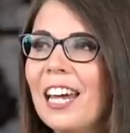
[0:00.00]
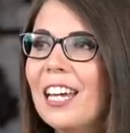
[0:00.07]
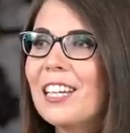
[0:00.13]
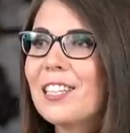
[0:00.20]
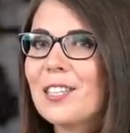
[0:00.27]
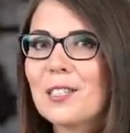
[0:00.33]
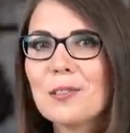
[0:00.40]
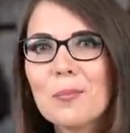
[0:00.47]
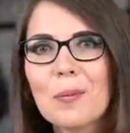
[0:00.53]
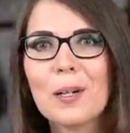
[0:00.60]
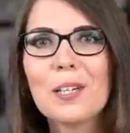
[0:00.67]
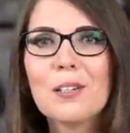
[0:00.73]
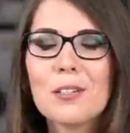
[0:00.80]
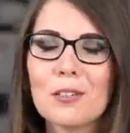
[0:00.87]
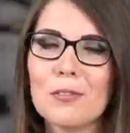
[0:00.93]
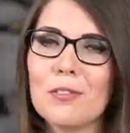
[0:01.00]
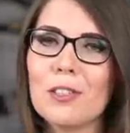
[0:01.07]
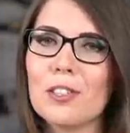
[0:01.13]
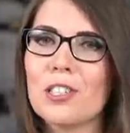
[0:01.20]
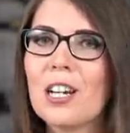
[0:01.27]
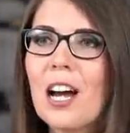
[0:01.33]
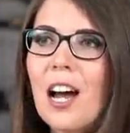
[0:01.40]
It's super
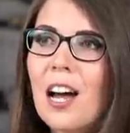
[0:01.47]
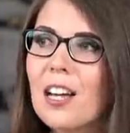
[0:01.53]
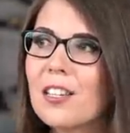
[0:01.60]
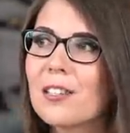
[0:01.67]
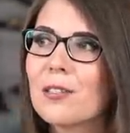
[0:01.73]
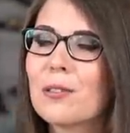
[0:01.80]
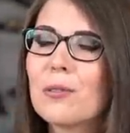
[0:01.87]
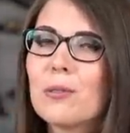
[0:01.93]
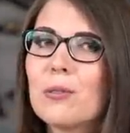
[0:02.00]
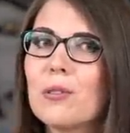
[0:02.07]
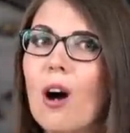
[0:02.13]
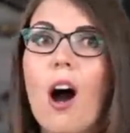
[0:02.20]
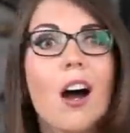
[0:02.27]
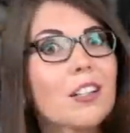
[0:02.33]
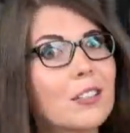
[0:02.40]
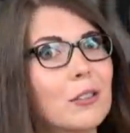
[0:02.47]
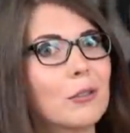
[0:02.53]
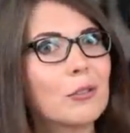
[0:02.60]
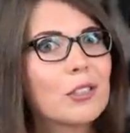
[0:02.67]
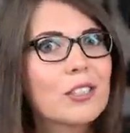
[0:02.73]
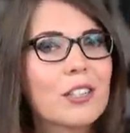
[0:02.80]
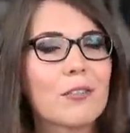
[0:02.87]
useful just to hot
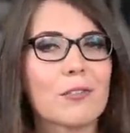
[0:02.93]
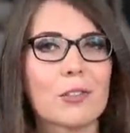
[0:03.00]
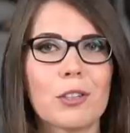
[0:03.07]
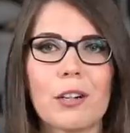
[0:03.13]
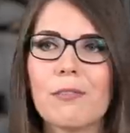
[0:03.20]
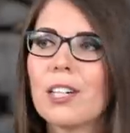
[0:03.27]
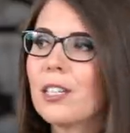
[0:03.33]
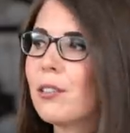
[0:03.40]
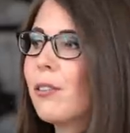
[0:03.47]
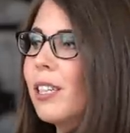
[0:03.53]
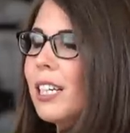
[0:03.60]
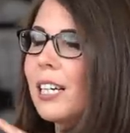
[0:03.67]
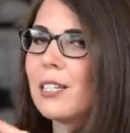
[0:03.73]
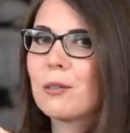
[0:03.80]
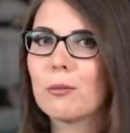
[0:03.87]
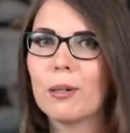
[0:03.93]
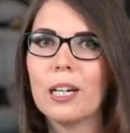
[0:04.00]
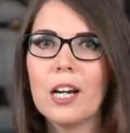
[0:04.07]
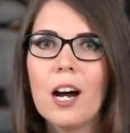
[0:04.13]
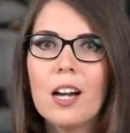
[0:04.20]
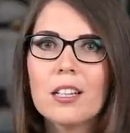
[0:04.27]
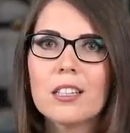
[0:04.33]
glue stuff together so it gets
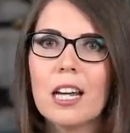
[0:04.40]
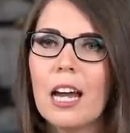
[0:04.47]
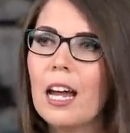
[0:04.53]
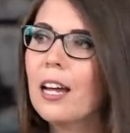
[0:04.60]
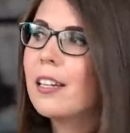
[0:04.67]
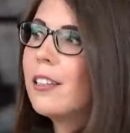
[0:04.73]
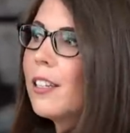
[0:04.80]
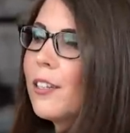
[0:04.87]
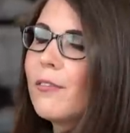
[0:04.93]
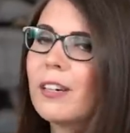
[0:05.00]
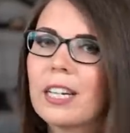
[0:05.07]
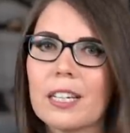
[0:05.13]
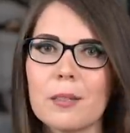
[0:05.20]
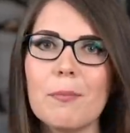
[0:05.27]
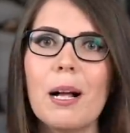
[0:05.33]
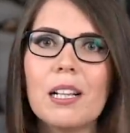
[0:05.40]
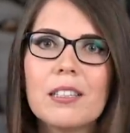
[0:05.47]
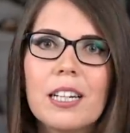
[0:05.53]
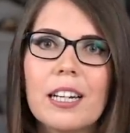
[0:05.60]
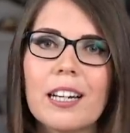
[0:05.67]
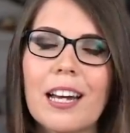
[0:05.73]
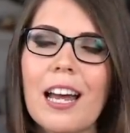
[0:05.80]
really hot and this thing is
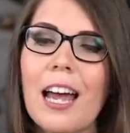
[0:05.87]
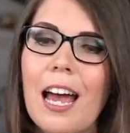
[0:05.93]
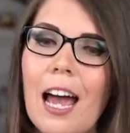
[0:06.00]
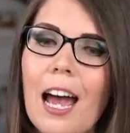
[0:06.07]
melting,